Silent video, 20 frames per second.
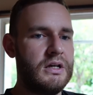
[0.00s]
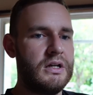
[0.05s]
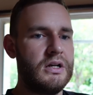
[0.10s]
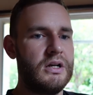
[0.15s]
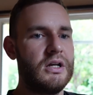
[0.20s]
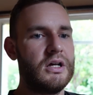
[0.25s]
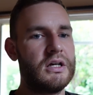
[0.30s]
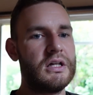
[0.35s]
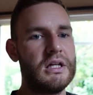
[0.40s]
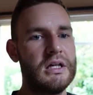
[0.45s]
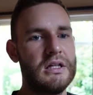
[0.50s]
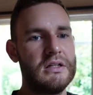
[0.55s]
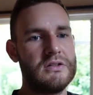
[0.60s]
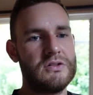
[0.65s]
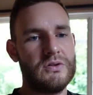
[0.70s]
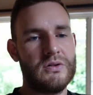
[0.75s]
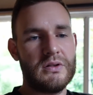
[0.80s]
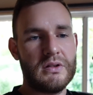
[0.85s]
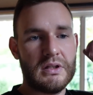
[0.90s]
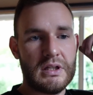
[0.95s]
look at
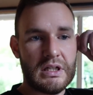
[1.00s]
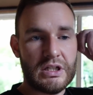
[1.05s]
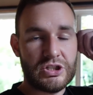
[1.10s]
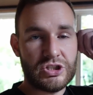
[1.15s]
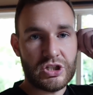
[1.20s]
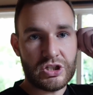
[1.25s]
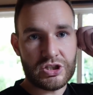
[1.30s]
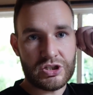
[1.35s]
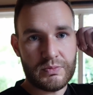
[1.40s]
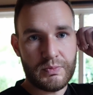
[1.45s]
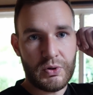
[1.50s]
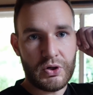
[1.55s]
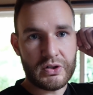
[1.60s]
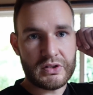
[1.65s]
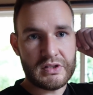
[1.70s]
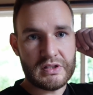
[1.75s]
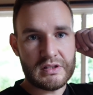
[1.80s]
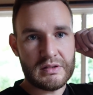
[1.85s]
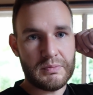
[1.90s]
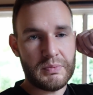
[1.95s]
doing the junction
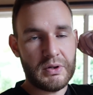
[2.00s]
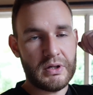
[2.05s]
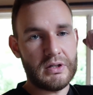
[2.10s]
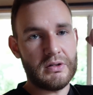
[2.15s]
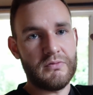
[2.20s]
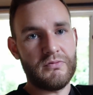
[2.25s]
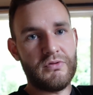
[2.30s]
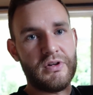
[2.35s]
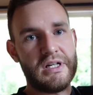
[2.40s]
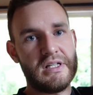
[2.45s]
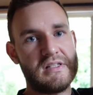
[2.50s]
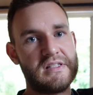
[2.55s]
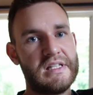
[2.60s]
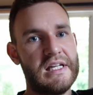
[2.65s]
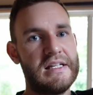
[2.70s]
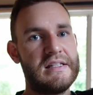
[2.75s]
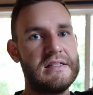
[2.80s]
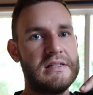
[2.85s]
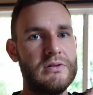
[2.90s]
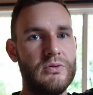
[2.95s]
boxes and
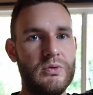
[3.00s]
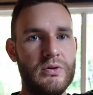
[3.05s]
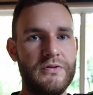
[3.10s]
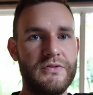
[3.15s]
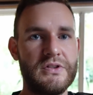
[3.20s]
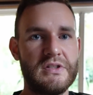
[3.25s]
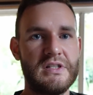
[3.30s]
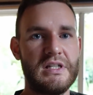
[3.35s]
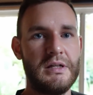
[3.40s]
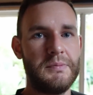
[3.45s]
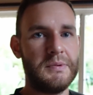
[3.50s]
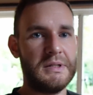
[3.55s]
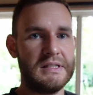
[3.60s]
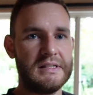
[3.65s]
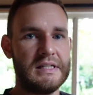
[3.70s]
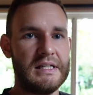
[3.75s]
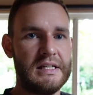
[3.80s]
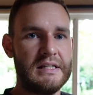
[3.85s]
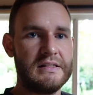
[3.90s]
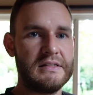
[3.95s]
reinstating all of the
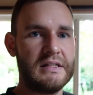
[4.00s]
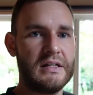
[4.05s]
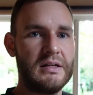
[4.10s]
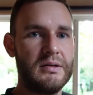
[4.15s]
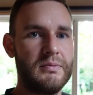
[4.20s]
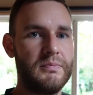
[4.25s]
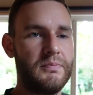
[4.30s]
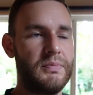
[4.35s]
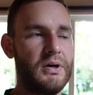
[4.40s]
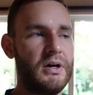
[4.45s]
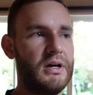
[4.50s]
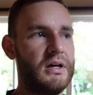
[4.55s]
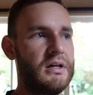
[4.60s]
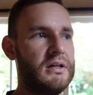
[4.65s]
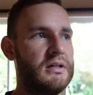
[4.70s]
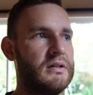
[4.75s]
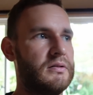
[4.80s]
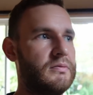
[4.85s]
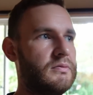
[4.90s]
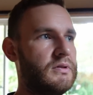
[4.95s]
CPCs, but
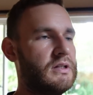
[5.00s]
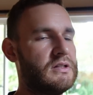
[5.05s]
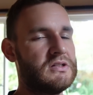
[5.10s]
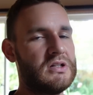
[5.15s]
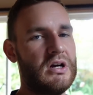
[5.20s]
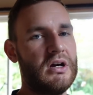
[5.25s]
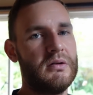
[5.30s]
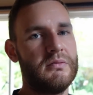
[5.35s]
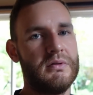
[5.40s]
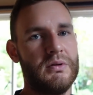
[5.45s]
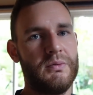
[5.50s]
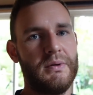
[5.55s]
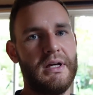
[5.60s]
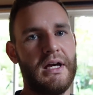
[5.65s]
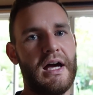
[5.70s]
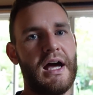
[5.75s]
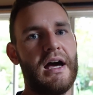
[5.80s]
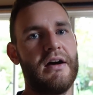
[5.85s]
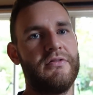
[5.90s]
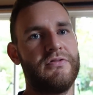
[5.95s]
the time that we
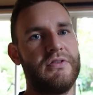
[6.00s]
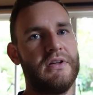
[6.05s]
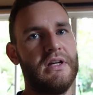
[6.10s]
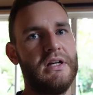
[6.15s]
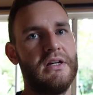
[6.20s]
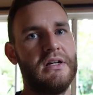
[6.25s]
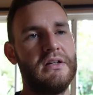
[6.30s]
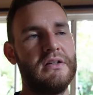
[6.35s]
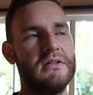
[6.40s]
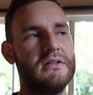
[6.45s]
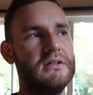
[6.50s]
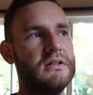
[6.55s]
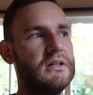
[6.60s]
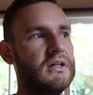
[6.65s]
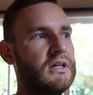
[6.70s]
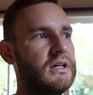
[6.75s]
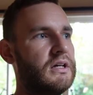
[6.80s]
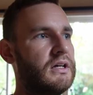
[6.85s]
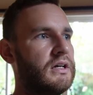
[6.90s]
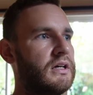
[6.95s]
have here,
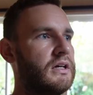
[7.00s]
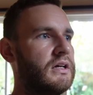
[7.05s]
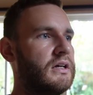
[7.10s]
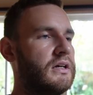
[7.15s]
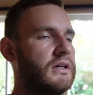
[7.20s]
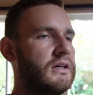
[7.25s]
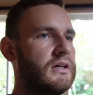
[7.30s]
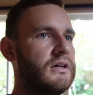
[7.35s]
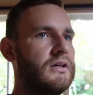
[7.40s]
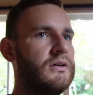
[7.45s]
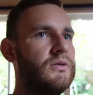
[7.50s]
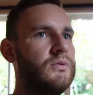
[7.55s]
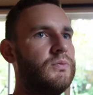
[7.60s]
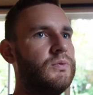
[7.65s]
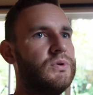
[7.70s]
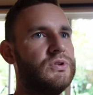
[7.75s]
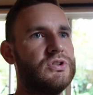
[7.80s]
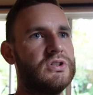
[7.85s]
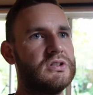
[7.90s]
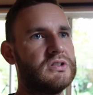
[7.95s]

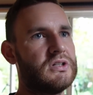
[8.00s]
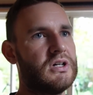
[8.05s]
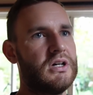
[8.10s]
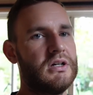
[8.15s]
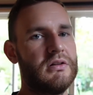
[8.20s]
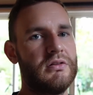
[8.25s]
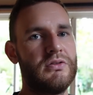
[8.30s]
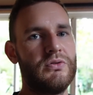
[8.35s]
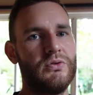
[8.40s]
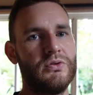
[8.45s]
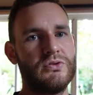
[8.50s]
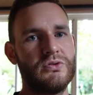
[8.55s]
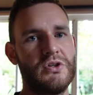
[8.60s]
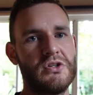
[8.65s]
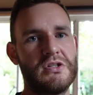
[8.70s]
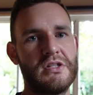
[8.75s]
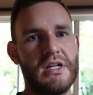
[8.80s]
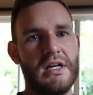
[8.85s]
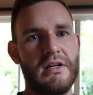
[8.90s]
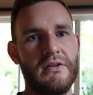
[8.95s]
we just kind of thought to
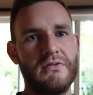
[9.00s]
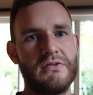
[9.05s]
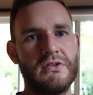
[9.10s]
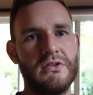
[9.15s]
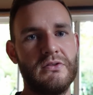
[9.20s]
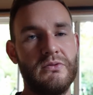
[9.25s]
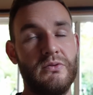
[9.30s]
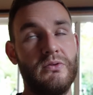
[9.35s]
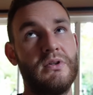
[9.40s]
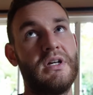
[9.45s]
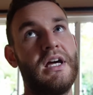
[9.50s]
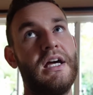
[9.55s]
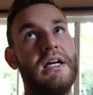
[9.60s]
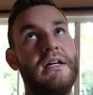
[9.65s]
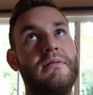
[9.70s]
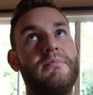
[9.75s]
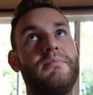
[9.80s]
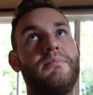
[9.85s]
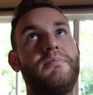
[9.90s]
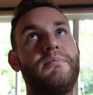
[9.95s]
ourselves, well,
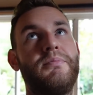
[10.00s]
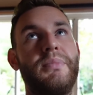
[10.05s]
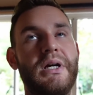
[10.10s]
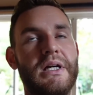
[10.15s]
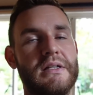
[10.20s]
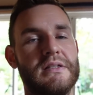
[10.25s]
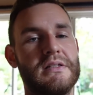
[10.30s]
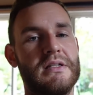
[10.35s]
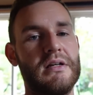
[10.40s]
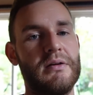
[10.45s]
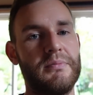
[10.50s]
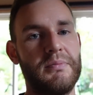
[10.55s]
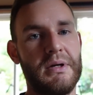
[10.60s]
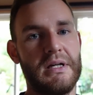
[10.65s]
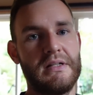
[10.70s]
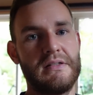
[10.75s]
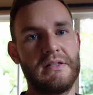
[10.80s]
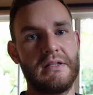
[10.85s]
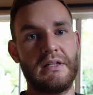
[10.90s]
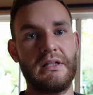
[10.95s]
Kate picked it up
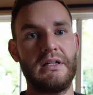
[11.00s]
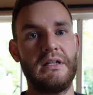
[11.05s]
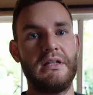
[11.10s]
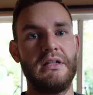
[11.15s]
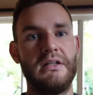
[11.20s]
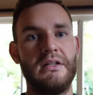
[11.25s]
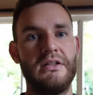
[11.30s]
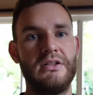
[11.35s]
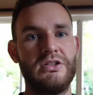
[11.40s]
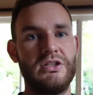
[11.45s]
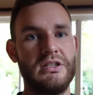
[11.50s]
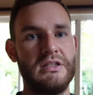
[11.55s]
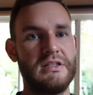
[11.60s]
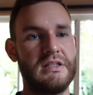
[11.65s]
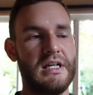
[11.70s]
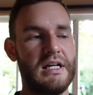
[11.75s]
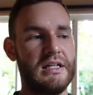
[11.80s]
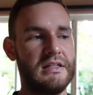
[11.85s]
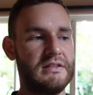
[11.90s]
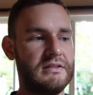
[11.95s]
basically. She
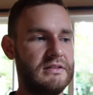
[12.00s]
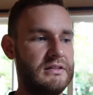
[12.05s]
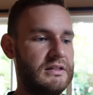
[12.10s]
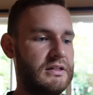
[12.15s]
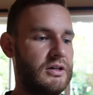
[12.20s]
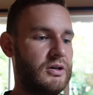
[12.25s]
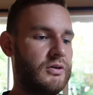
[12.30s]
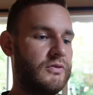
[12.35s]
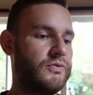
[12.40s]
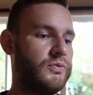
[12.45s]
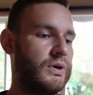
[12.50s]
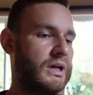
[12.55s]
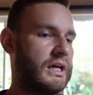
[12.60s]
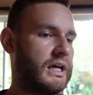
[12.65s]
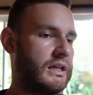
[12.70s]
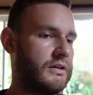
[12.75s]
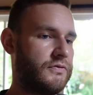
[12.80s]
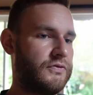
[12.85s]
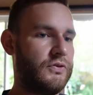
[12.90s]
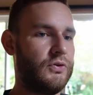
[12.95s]
said, you know, if we
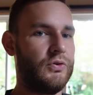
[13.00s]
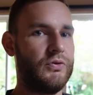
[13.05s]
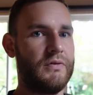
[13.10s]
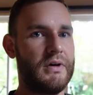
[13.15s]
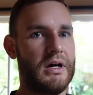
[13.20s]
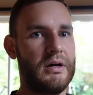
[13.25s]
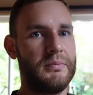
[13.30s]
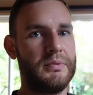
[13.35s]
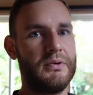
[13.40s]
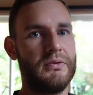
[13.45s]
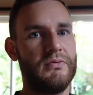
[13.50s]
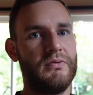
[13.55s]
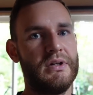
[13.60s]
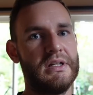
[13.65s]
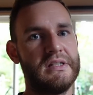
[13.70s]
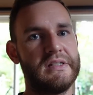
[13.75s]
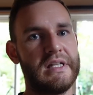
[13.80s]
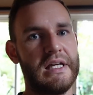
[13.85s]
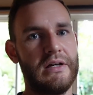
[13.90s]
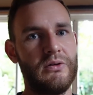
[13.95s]
get the floor up,
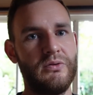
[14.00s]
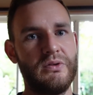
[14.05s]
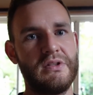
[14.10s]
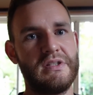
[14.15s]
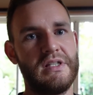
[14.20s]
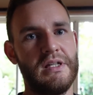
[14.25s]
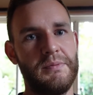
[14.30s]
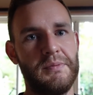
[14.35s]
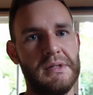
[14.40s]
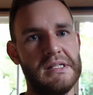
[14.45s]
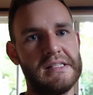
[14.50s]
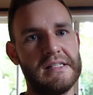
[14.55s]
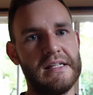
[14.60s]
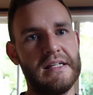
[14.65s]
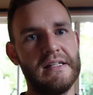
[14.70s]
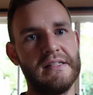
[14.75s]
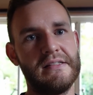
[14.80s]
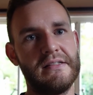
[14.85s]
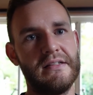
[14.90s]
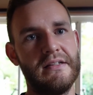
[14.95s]
reinstate all the
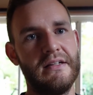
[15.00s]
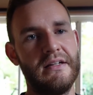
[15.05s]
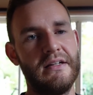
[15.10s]
CPCs,